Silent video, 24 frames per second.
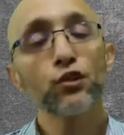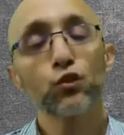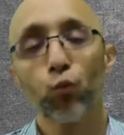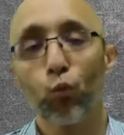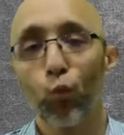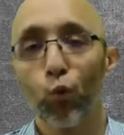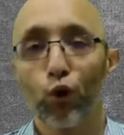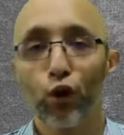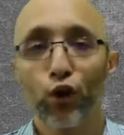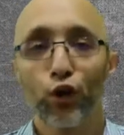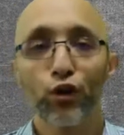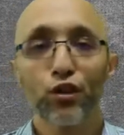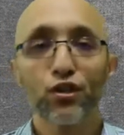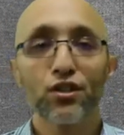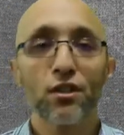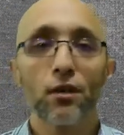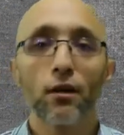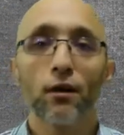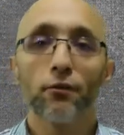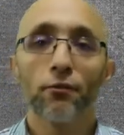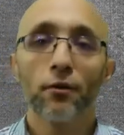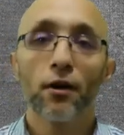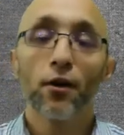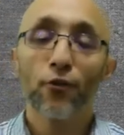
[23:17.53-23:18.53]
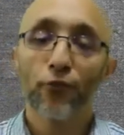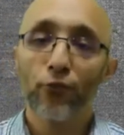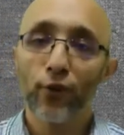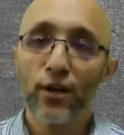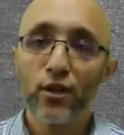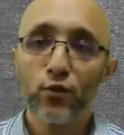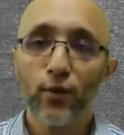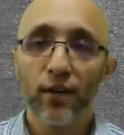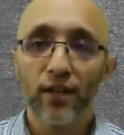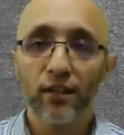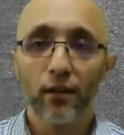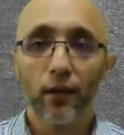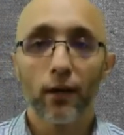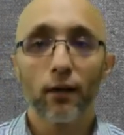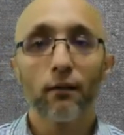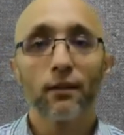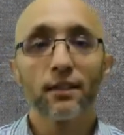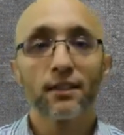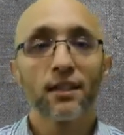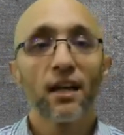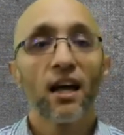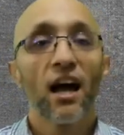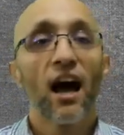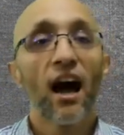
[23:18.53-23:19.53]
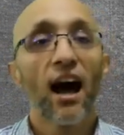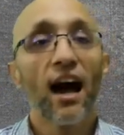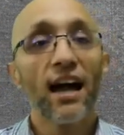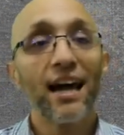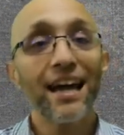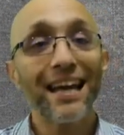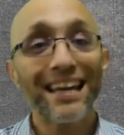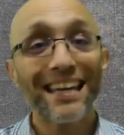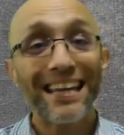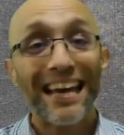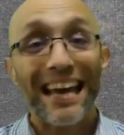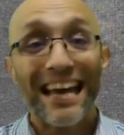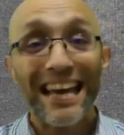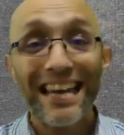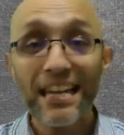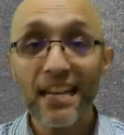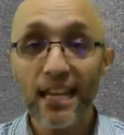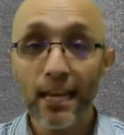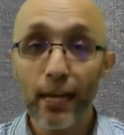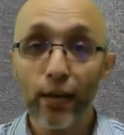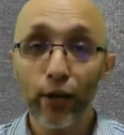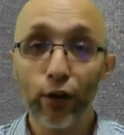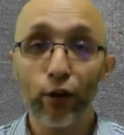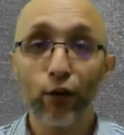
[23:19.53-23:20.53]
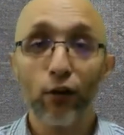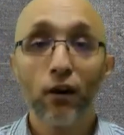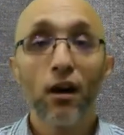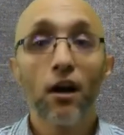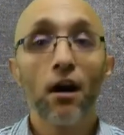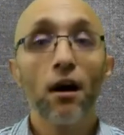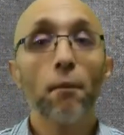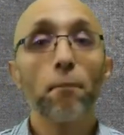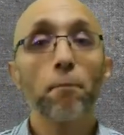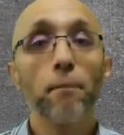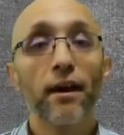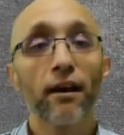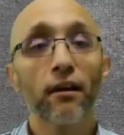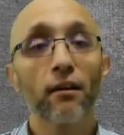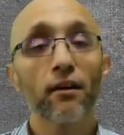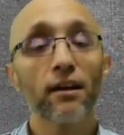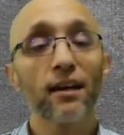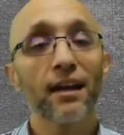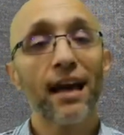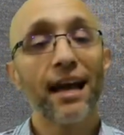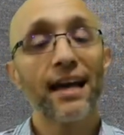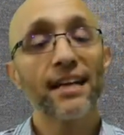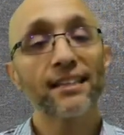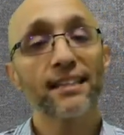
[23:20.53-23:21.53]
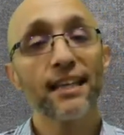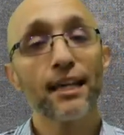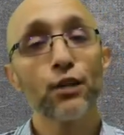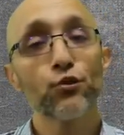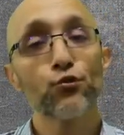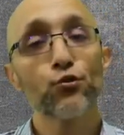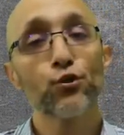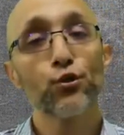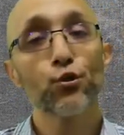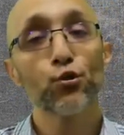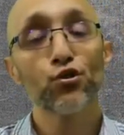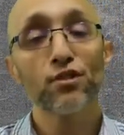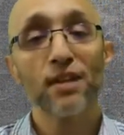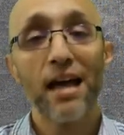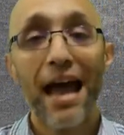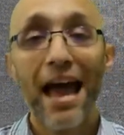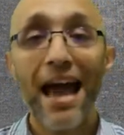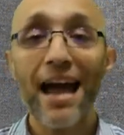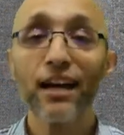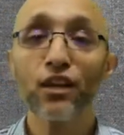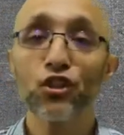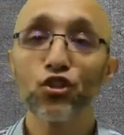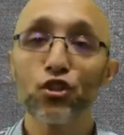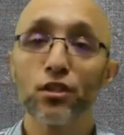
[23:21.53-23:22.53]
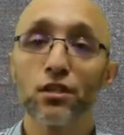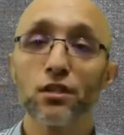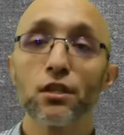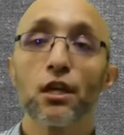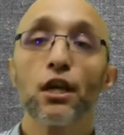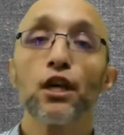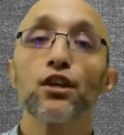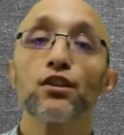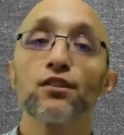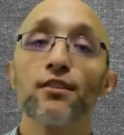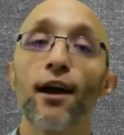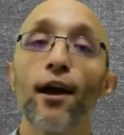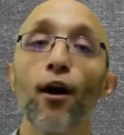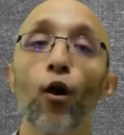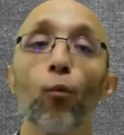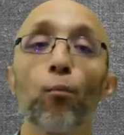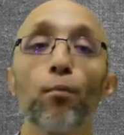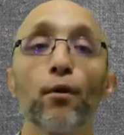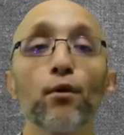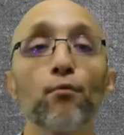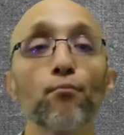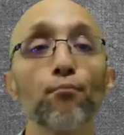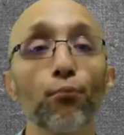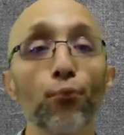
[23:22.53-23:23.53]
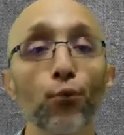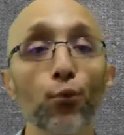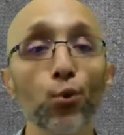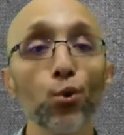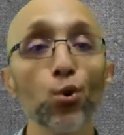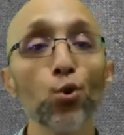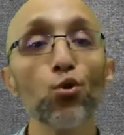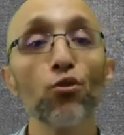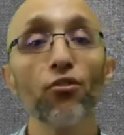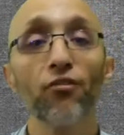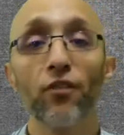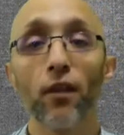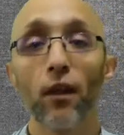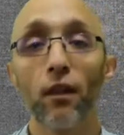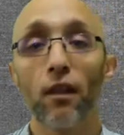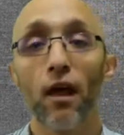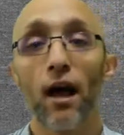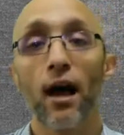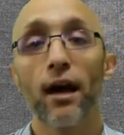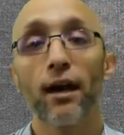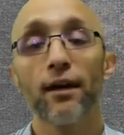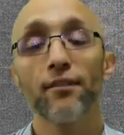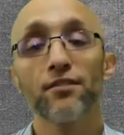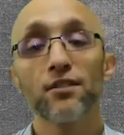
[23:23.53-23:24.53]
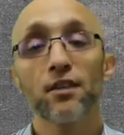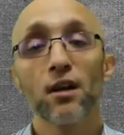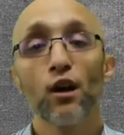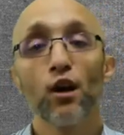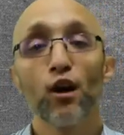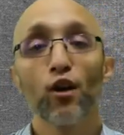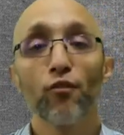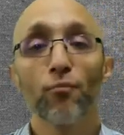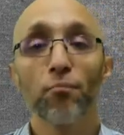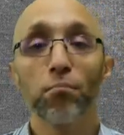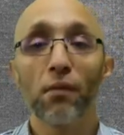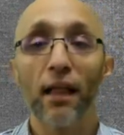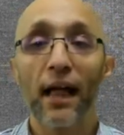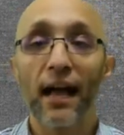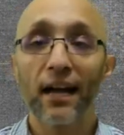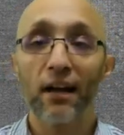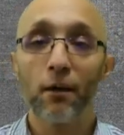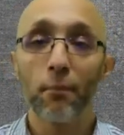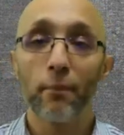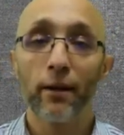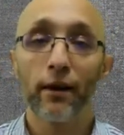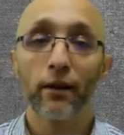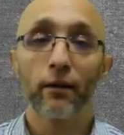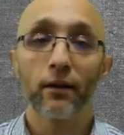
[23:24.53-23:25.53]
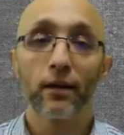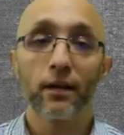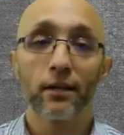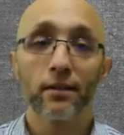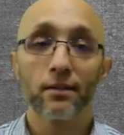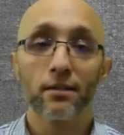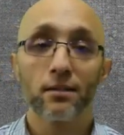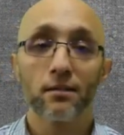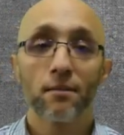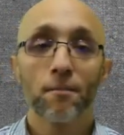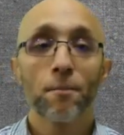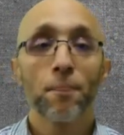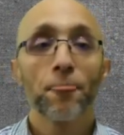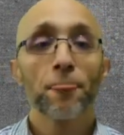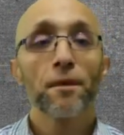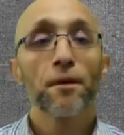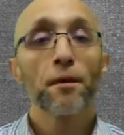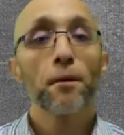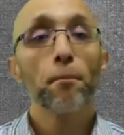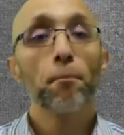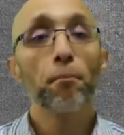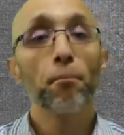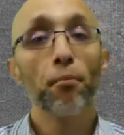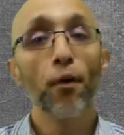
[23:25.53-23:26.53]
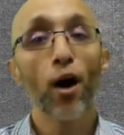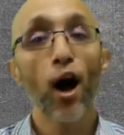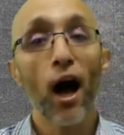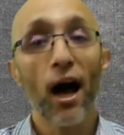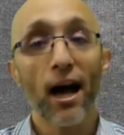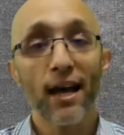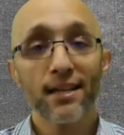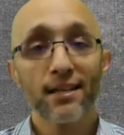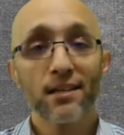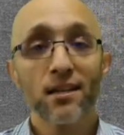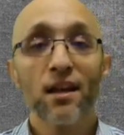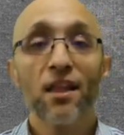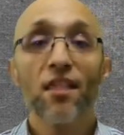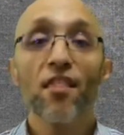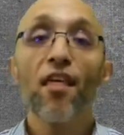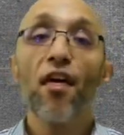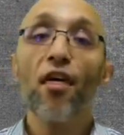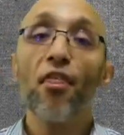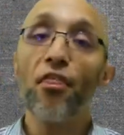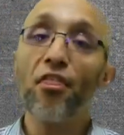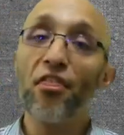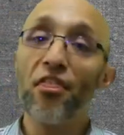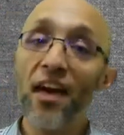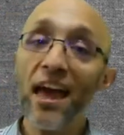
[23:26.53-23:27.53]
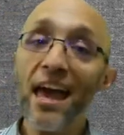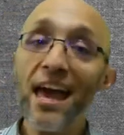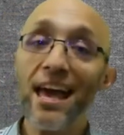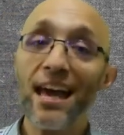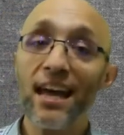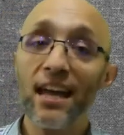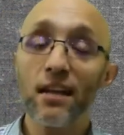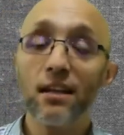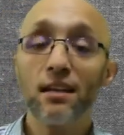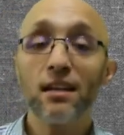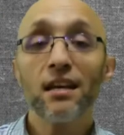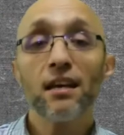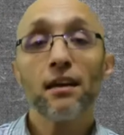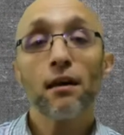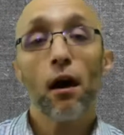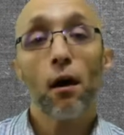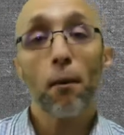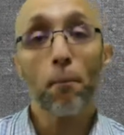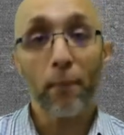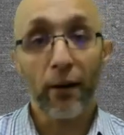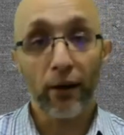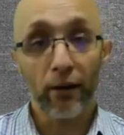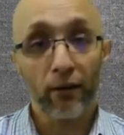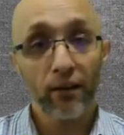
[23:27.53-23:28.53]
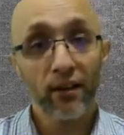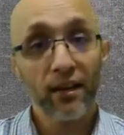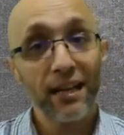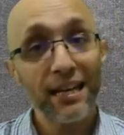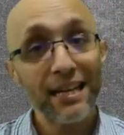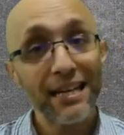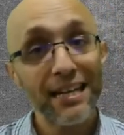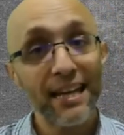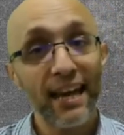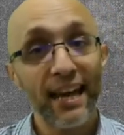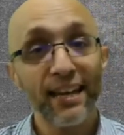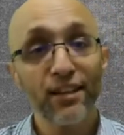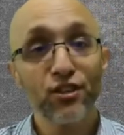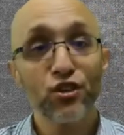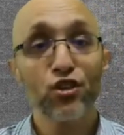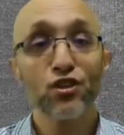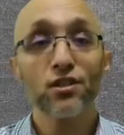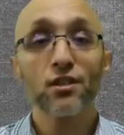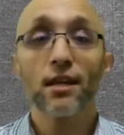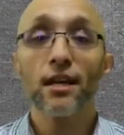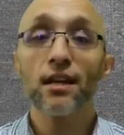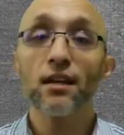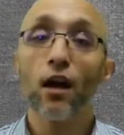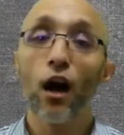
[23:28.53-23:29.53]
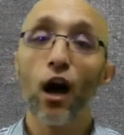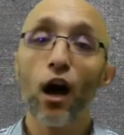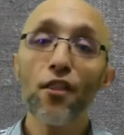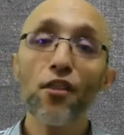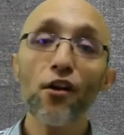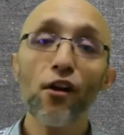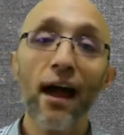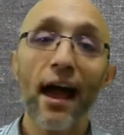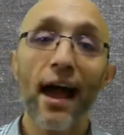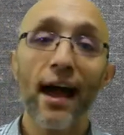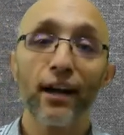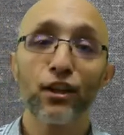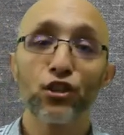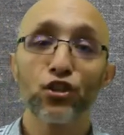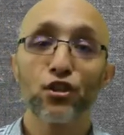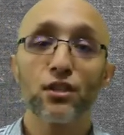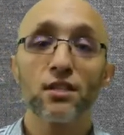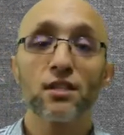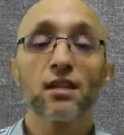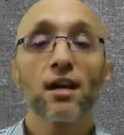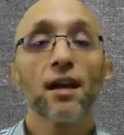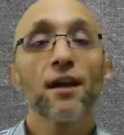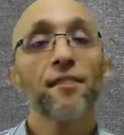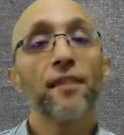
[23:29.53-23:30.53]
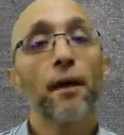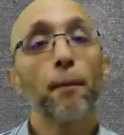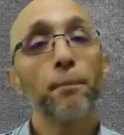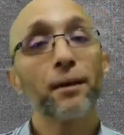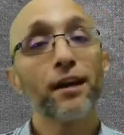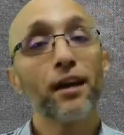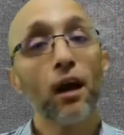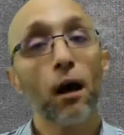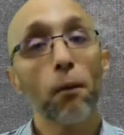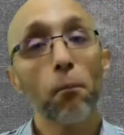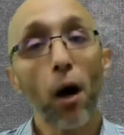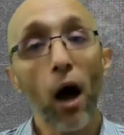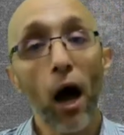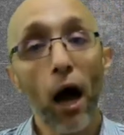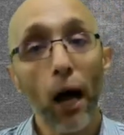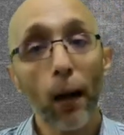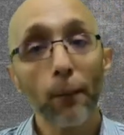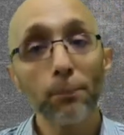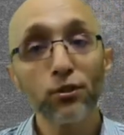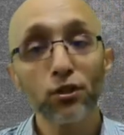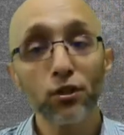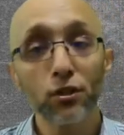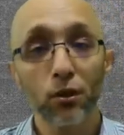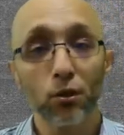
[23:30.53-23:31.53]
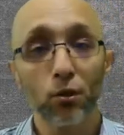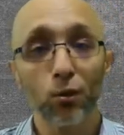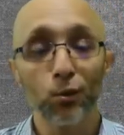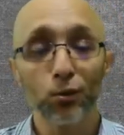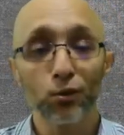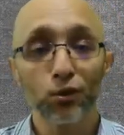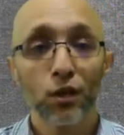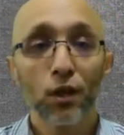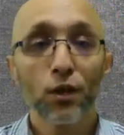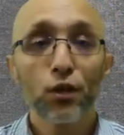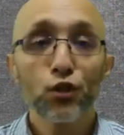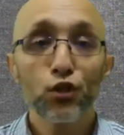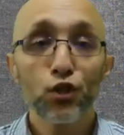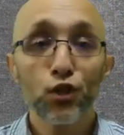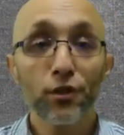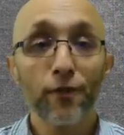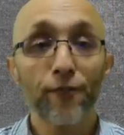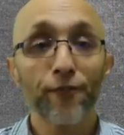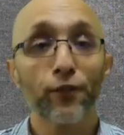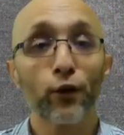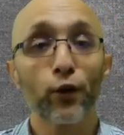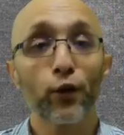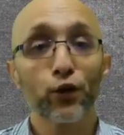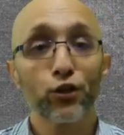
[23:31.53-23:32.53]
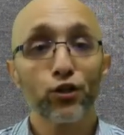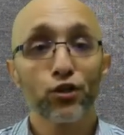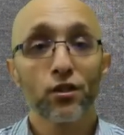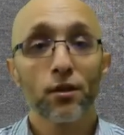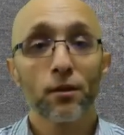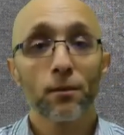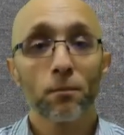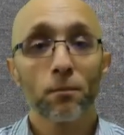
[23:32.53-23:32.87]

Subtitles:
words of Frederick Douglass, I again hear America has introduced actions to help improve the lives of Black Americans. But then America engages in other actions that become obstacles to the first.